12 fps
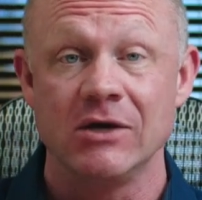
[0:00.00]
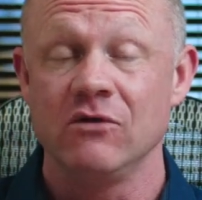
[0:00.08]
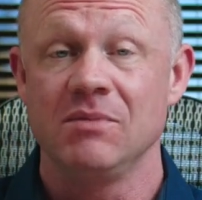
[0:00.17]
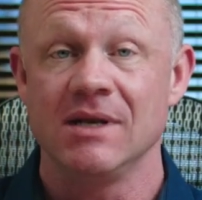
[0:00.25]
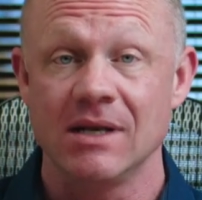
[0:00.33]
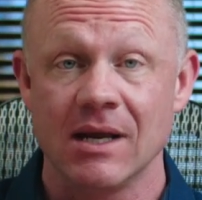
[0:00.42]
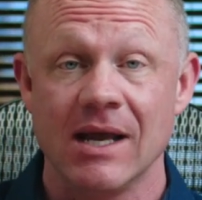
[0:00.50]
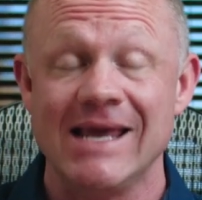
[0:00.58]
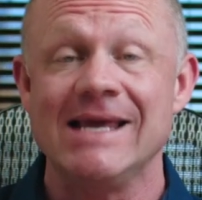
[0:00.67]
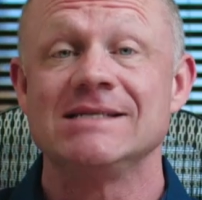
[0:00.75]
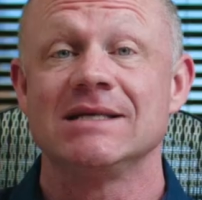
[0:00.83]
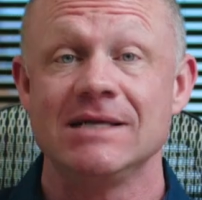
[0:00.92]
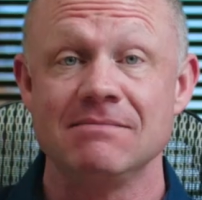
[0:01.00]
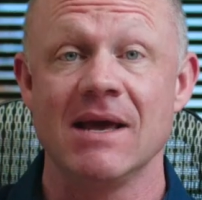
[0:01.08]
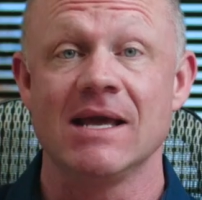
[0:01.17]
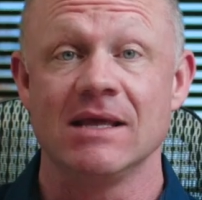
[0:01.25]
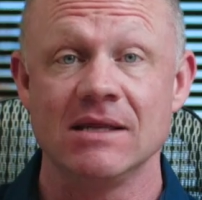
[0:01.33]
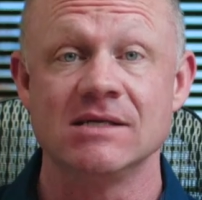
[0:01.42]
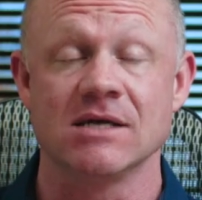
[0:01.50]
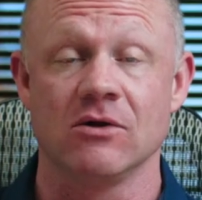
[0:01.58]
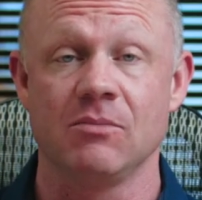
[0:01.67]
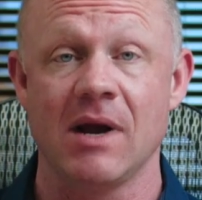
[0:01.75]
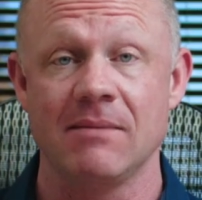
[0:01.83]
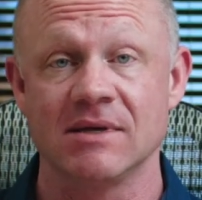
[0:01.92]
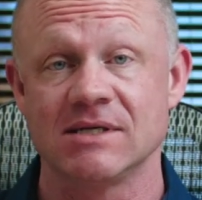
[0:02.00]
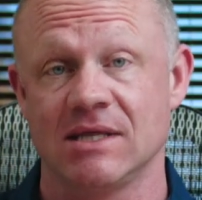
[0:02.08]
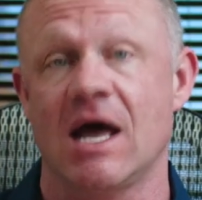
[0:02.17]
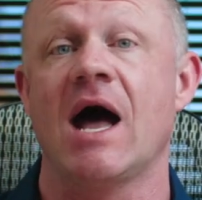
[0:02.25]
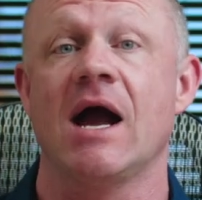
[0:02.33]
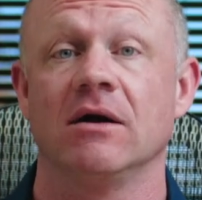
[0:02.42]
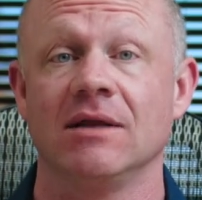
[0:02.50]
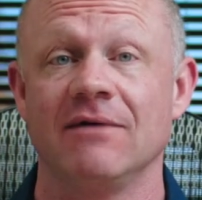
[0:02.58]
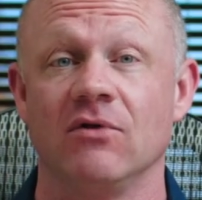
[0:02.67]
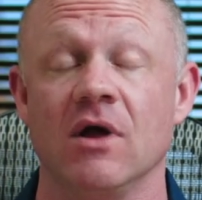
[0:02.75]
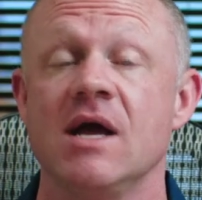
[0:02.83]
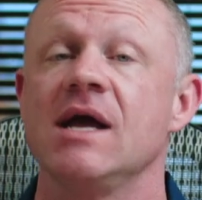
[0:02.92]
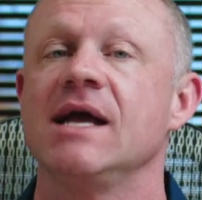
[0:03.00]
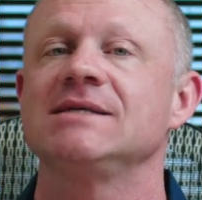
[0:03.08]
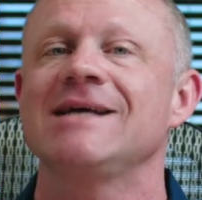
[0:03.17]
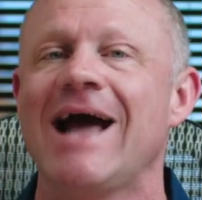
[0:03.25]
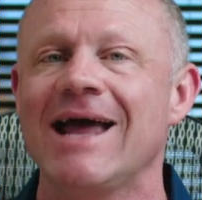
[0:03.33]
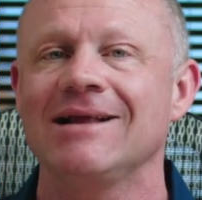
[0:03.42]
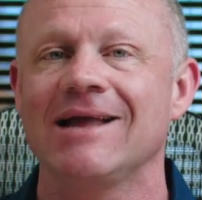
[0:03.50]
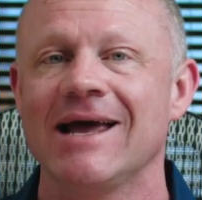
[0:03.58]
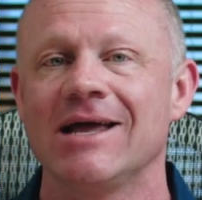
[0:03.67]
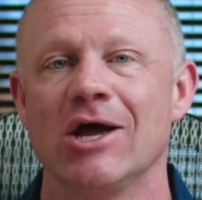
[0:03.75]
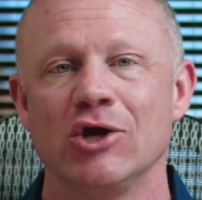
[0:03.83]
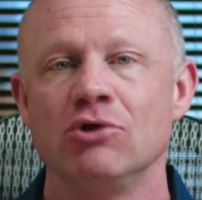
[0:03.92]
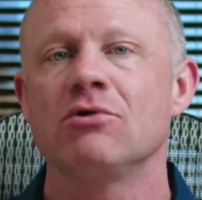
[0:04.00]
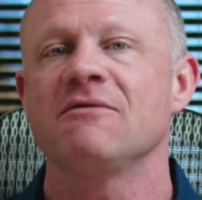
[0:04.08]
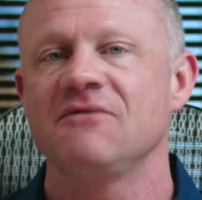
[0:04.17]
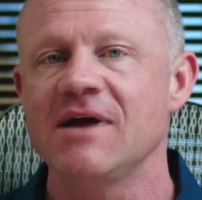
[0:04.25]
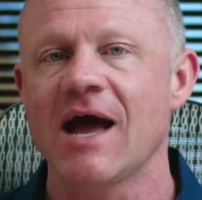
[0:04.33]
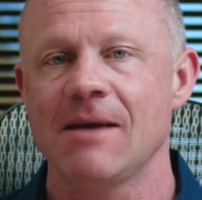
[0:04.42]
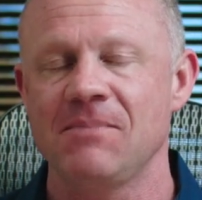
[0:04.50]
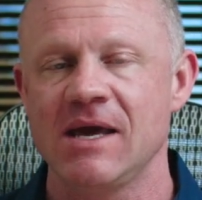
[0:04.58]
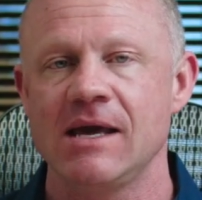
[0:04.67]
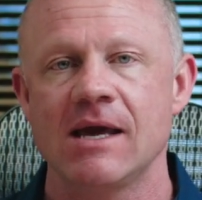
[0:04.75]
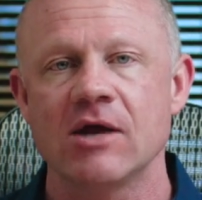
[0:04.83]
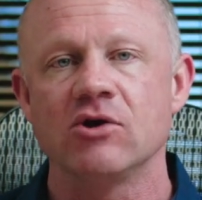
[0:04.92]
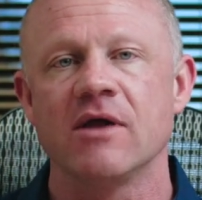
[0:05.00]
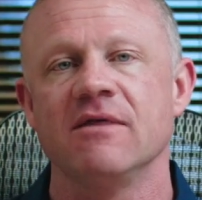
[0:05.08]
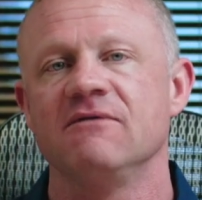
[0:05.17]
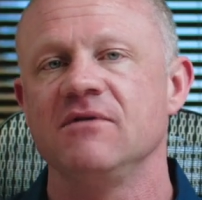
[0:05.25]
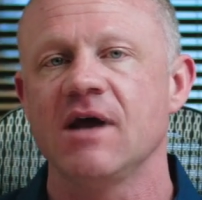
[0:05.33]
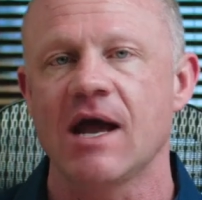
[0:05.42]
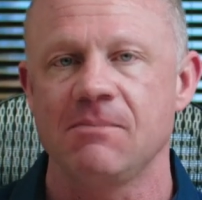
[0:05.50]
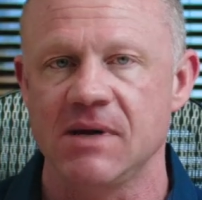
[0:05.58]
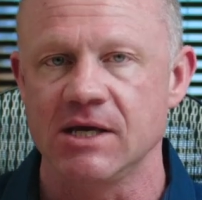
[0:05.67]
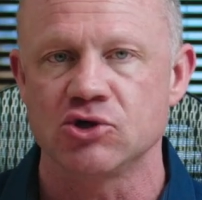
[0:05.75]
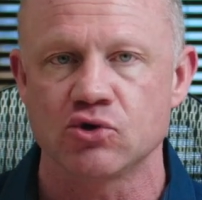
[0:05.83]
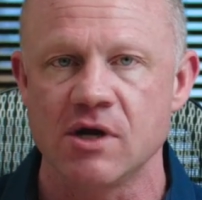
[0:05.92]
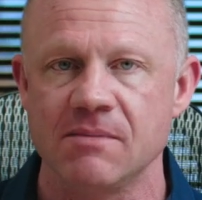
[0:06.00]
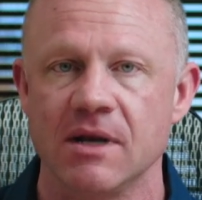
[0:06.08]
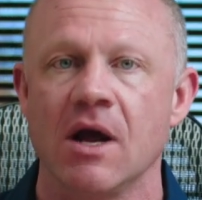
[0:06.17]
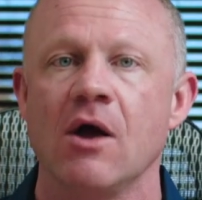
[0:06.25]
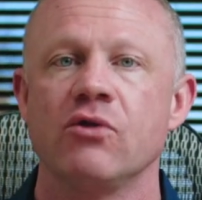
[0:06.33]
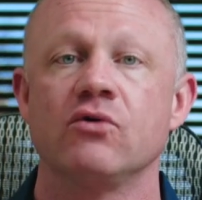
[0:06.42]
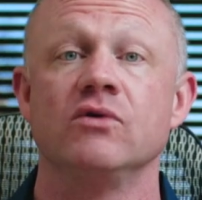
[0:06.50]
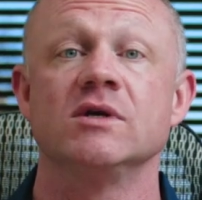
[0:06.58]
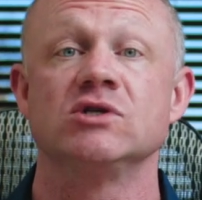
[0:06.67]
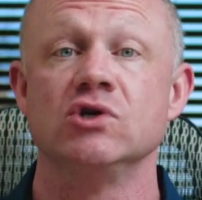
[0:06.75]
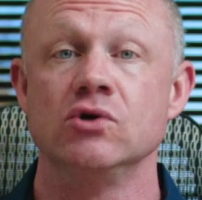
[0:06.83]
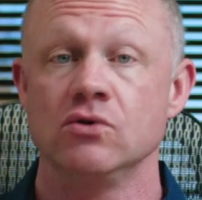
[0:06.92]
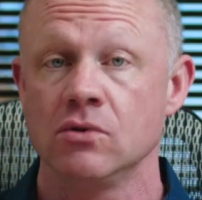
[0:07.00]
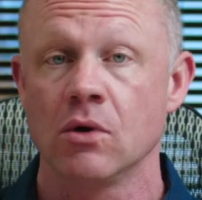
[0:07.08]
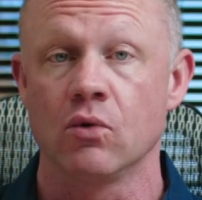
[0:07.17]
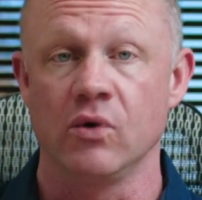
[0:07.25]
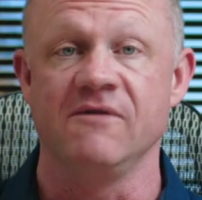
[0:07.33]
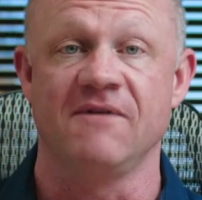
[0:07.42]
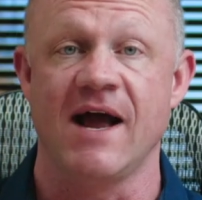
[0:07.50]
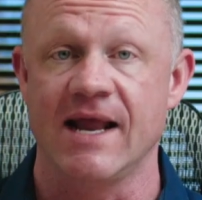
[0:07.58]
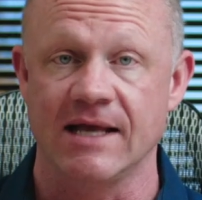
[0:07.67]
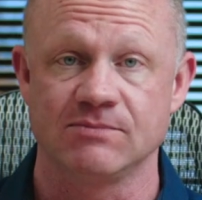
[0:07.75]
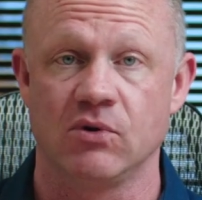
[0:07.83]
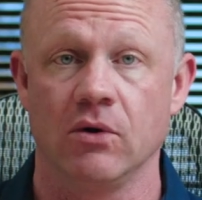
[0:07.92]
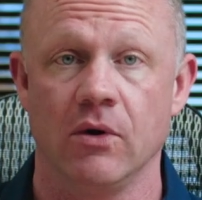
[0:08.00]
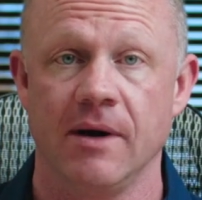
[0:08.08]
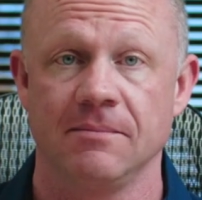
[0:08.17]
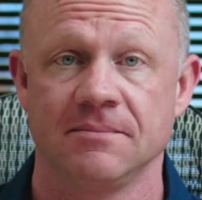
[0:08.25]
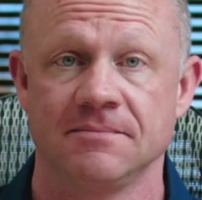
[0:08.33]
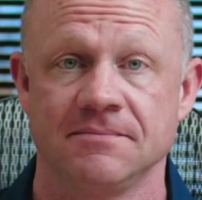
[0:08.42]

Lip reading: you've been easily making these other payments at the higher level. It's kind of like you're a VIP and you're getting the VIP treatment through this new refinance program.